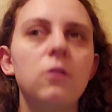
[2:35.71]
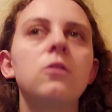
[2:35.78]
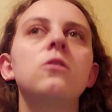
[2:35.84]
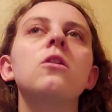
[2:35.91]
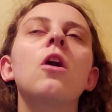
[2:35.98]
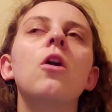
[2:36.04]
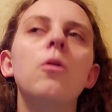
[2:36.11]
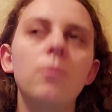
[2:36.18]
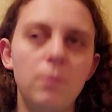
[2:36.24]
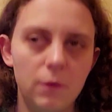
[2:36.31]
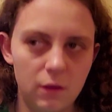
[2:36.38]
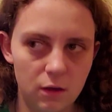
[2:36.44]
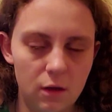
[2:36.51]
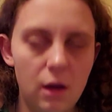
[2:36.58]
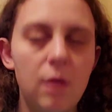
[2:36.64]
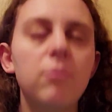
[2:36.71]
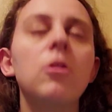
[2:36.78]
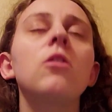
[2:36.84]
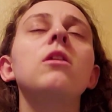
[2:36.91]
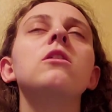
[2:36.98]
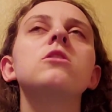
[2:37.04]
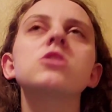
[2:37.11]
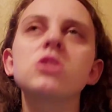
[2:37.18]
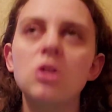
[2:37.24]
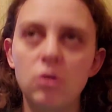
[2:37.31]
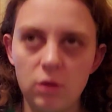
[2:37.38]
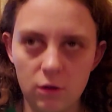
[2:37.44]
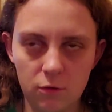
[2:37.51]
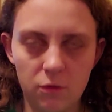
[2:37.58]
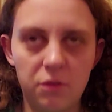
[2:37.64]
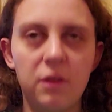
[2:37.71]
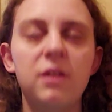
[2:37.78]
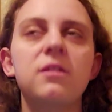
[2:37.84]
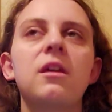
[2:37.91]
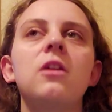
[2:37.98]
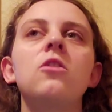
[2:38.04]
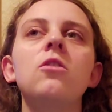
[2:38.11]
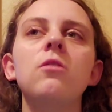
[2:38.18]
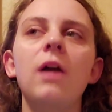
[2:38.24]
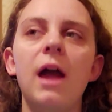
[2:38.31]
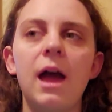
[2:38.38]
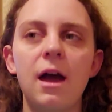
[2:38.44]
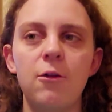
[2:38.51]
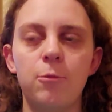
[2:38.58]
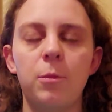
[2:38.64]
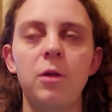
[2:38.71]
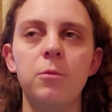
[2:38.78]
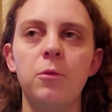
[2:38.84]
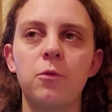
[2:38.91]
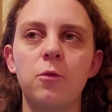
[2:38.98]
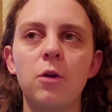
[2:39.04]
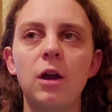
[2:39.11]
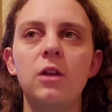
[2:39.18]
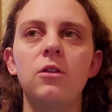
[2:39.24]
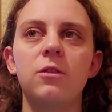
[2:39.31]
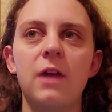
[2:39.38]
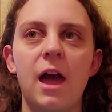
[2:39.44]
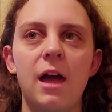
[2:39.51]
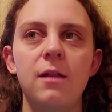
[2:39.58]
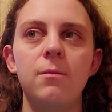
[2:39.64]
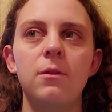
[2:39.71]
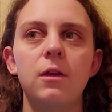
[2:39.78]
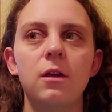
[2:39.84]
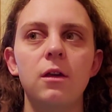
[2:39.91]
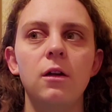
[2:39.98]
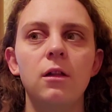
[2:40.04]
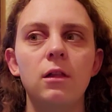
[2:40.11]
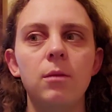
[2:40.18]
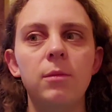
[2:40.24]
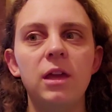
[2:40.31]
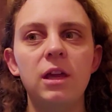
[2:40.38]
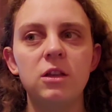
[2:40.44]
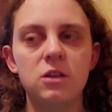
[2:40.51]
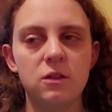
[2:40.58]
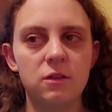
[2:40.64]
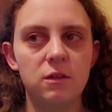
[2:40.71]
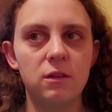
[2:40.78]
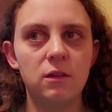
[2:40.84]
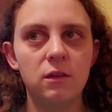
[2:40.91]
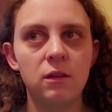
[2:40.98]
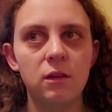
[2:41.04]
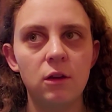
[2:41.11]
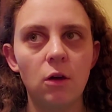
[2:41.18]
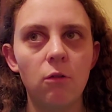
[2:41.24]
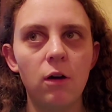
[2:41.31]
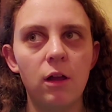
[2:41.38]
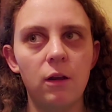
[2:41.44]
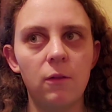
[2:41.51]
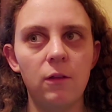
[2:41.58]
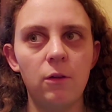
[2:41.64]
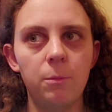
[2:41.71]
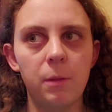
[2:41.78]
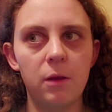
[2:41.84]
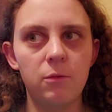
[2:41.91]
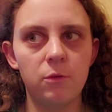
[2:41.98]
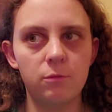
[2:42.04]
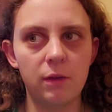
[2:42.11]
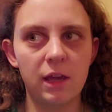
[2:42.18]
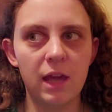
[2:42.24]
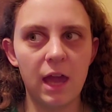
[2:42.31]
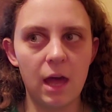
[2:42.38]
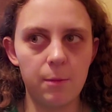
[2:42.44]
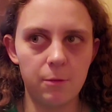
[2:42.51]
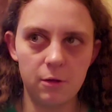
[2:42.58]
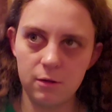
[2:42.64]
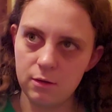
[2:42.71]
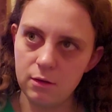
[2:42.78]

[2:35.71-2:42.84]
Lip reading: So I'm going to show you the things I do have, but before I do that, let me just go on a little bit of a recap.